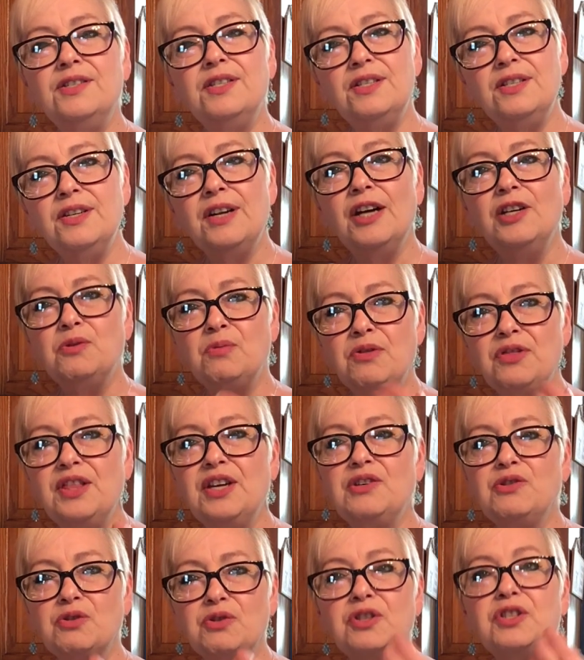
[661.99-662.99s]
isn't it nice when
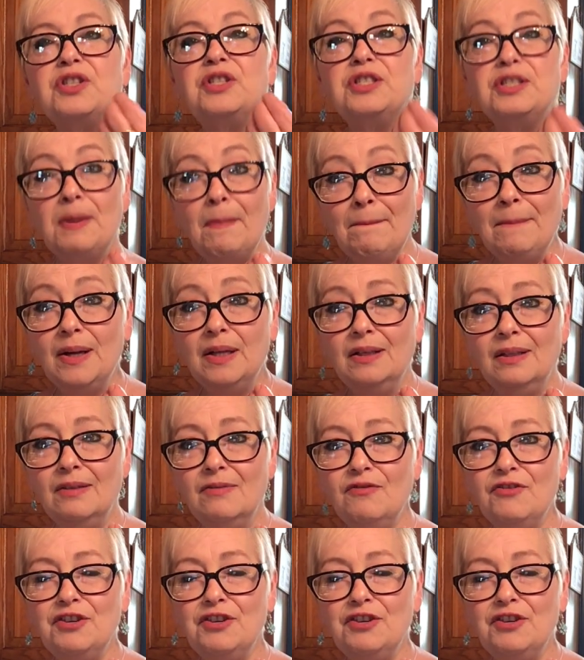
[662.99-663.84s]
things are simple